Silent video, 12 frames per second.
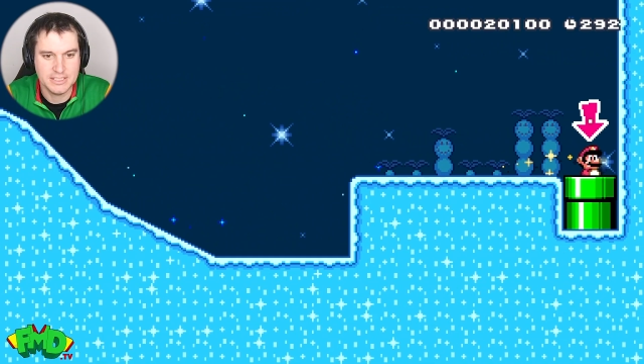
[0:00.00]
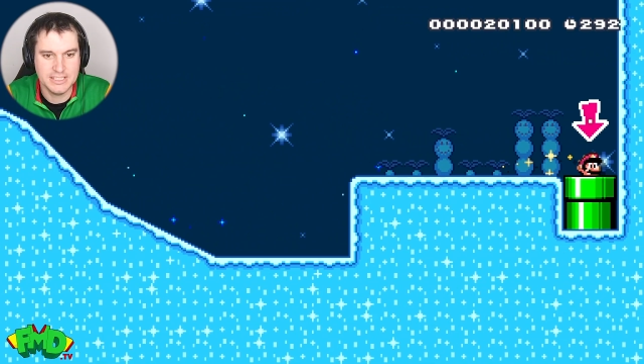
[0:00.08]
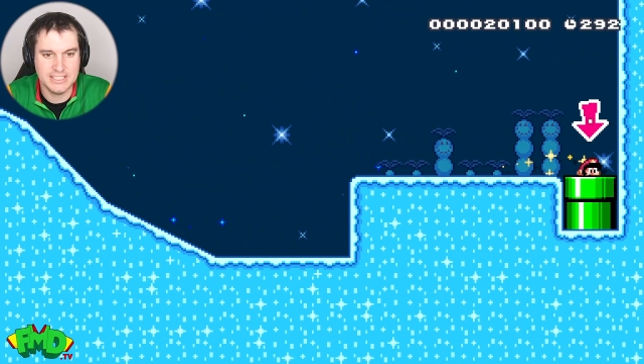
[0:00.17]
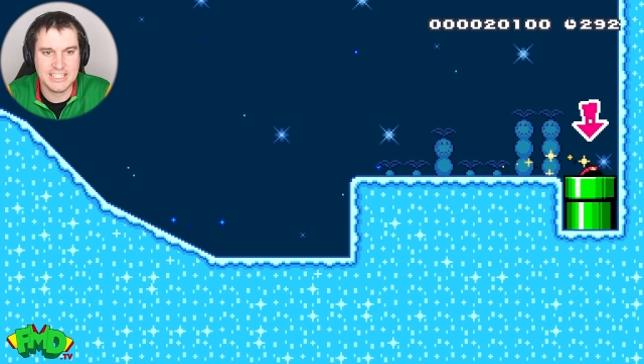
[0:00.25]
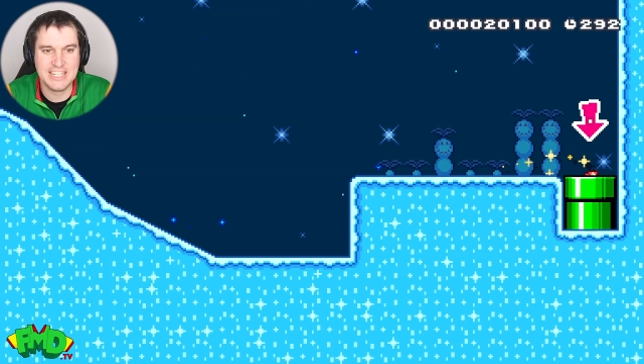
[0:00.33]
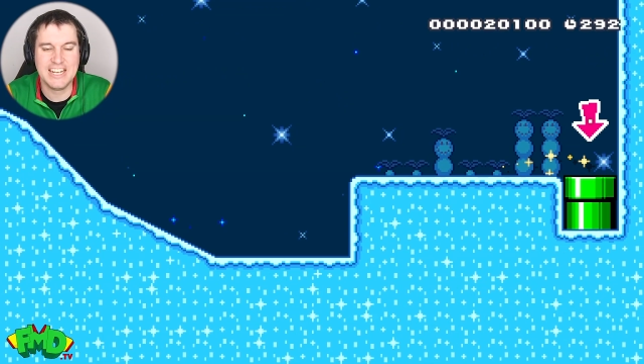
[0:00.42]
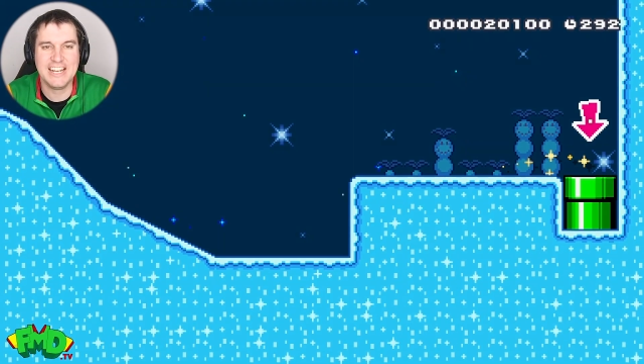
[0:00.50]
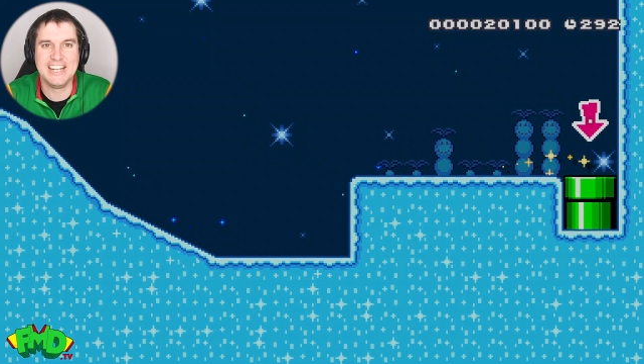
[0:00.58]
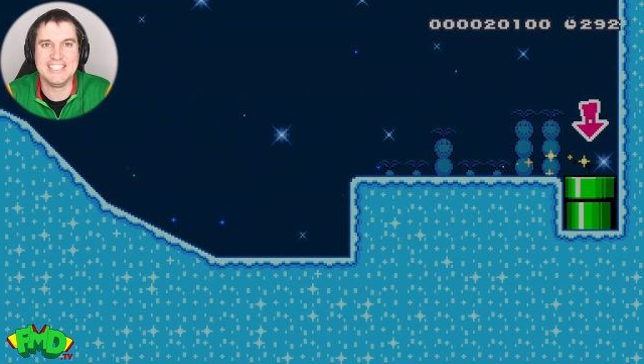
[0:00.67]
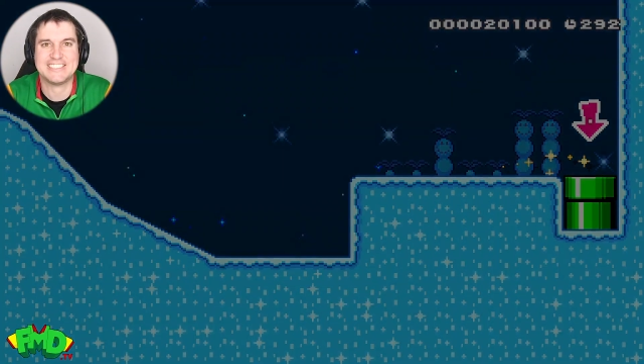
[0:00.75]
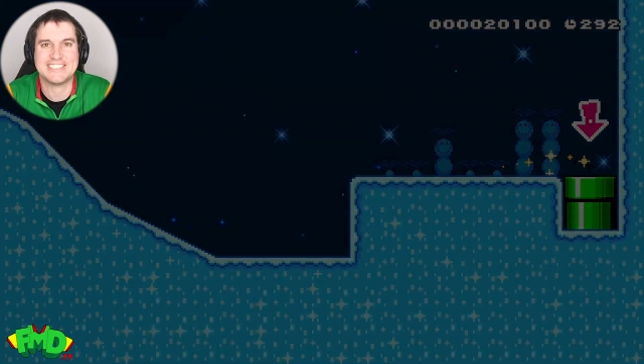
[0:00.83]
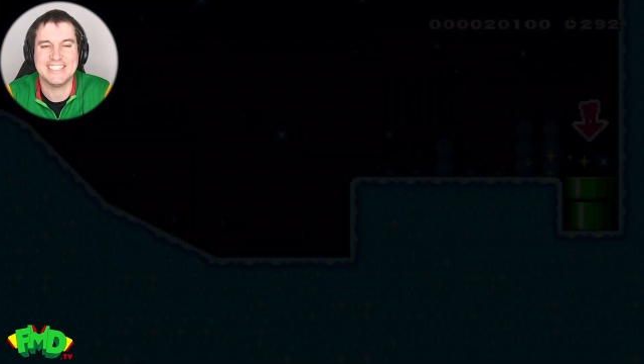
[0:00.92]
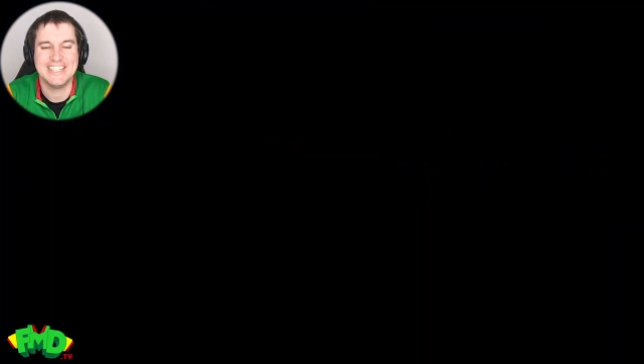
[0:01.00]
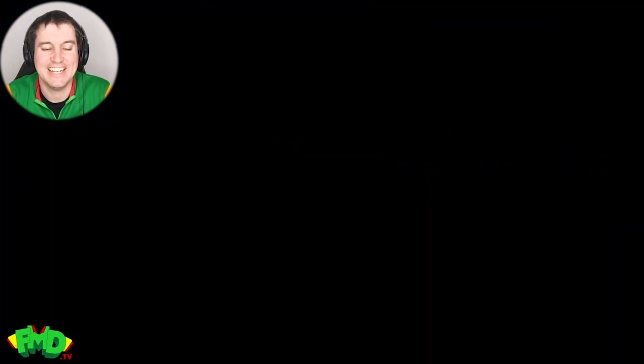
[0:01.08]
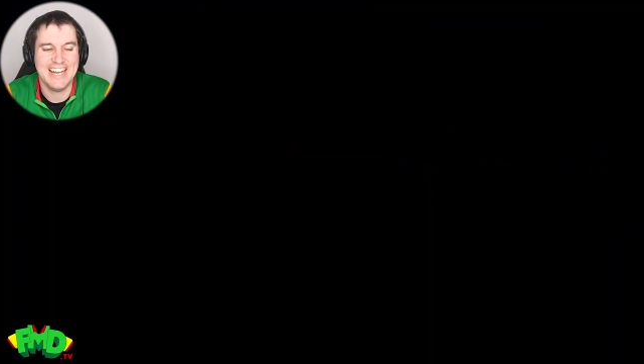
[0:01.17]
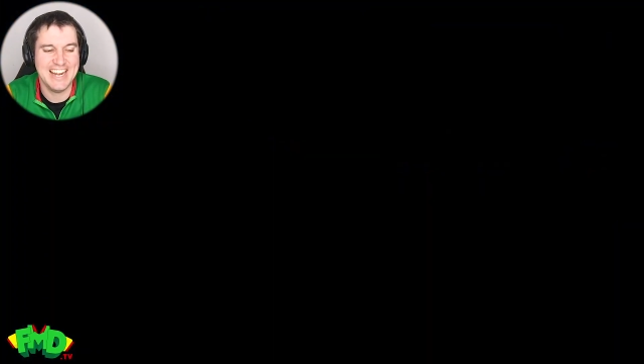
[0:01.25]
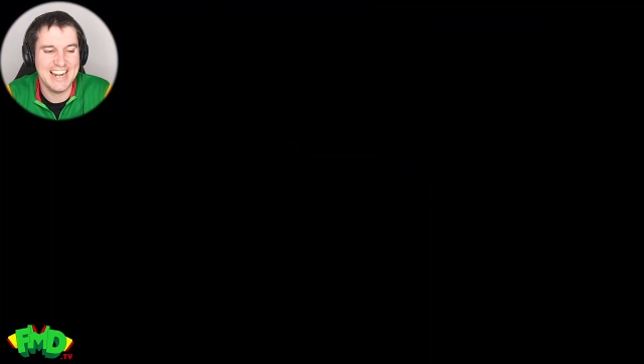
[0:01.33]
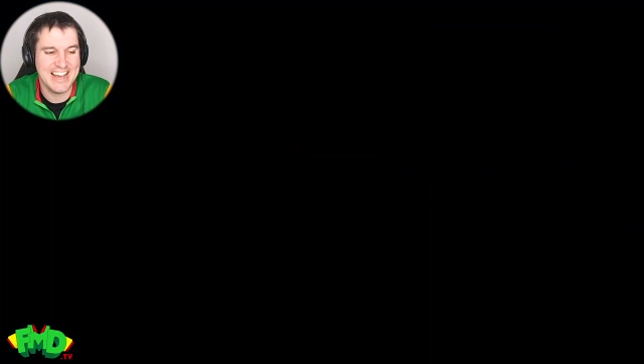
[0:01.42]
Yes!
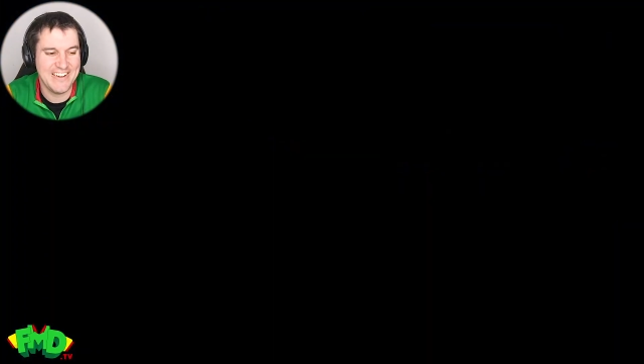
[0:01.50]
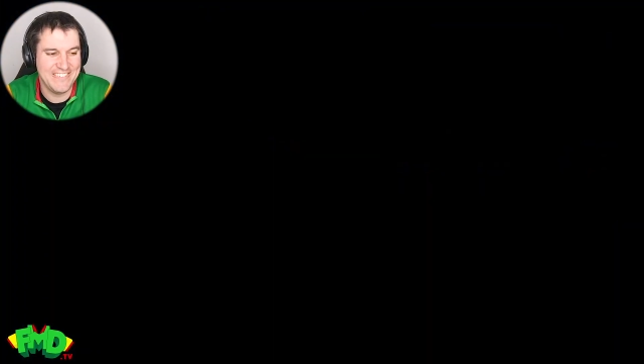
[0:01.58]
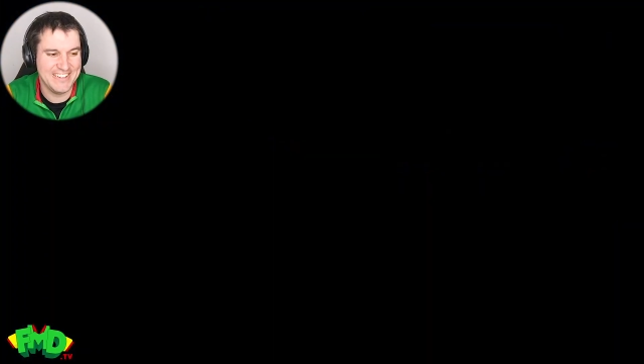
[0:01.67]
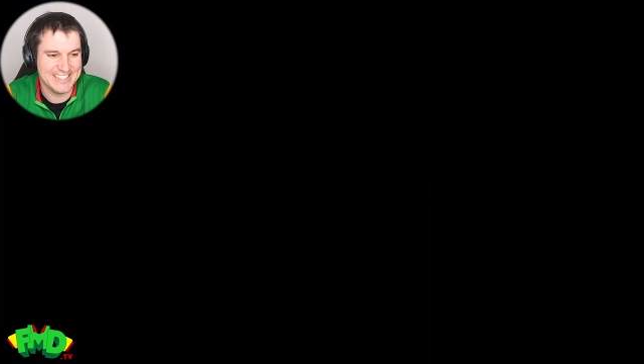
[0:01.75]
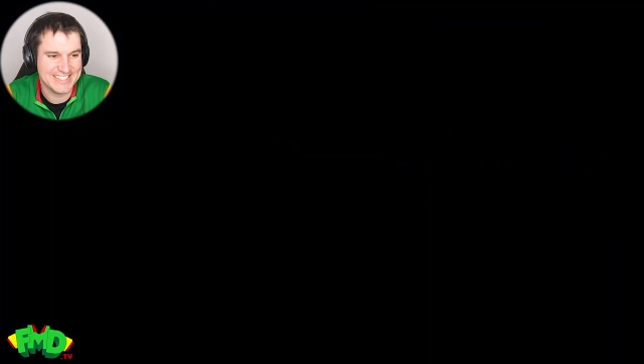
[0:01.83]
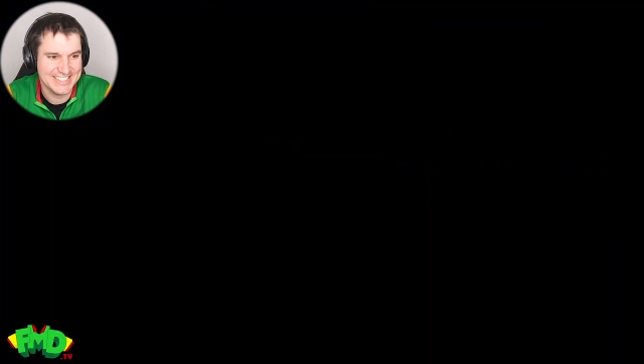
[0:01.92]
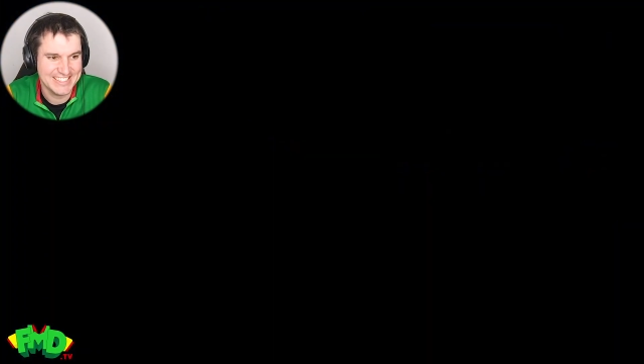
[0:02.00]
I love it.